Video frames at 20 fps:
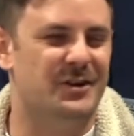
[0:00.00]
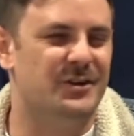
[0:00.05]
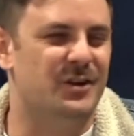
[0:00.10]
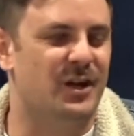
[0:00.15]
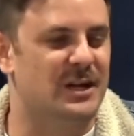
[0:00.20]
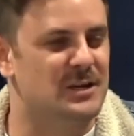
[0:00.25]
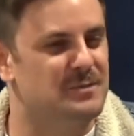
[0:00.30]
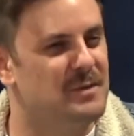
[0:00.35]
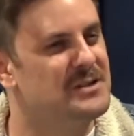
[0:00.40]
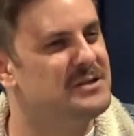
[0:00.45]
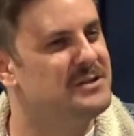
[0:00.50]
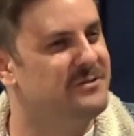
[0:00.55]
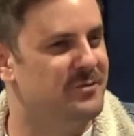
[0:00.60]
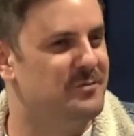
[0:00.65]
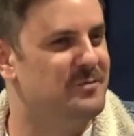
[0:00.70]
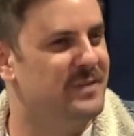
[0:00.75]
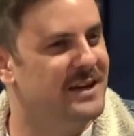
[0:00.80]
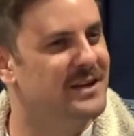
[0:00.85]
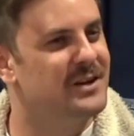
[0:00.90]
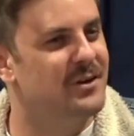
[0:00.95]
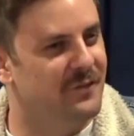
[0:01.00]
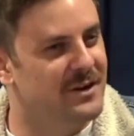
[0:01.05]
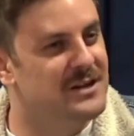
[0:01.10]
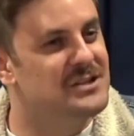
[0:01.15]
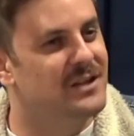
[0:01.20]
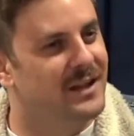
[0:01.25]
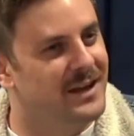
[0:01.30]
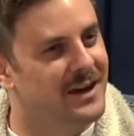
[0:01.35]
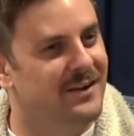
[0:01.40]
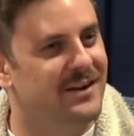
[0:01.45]
especially from being in a
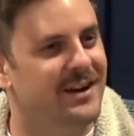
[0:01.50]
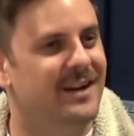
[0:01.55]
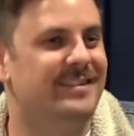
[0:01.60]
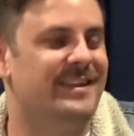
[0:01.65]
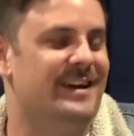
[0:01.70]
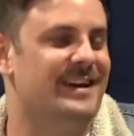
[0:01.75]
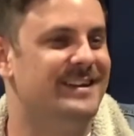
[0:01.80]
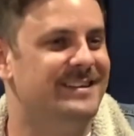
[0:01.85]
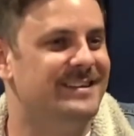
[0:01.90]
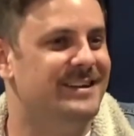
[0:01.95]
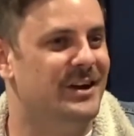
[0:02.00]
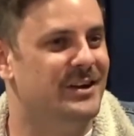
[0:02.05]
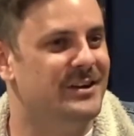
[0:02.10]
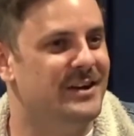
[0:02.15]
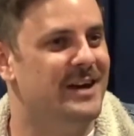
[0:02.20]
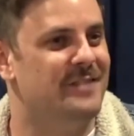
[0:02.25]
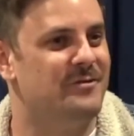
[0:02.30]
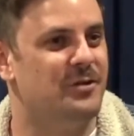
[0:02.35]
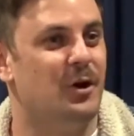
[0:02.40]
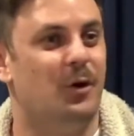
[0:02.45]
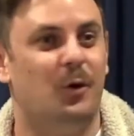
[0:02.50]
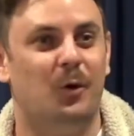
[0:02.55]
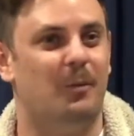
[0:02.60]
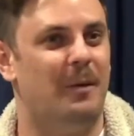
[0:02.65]
regional area, all